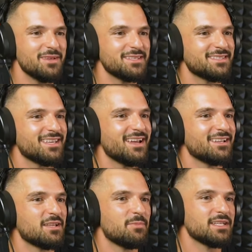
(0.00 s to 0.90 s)
is uh,
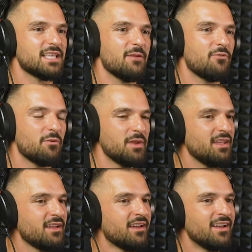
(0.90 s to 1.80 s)
the best time for me.